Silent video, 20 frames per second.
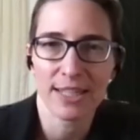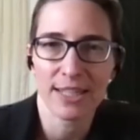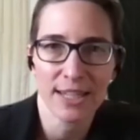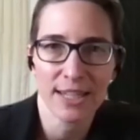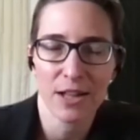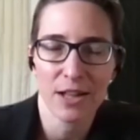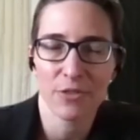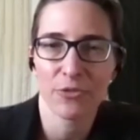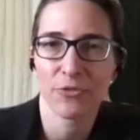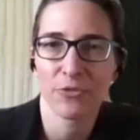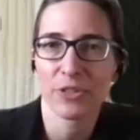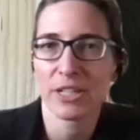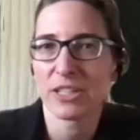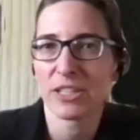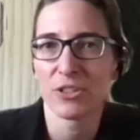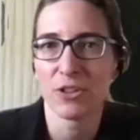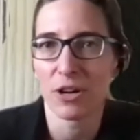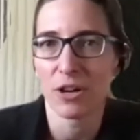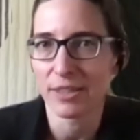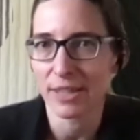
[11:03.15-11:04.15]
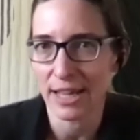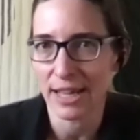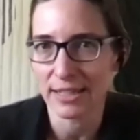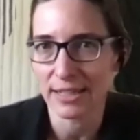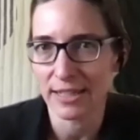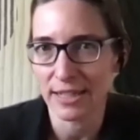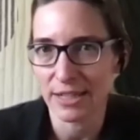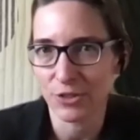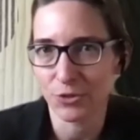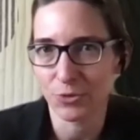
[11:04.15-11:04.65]
itself is not that
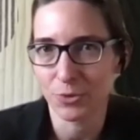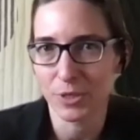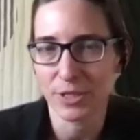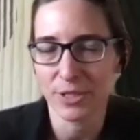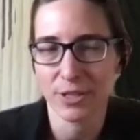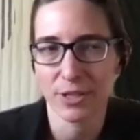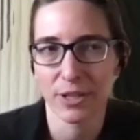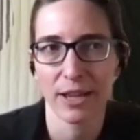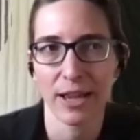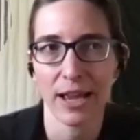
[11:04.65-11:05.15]
dangerous.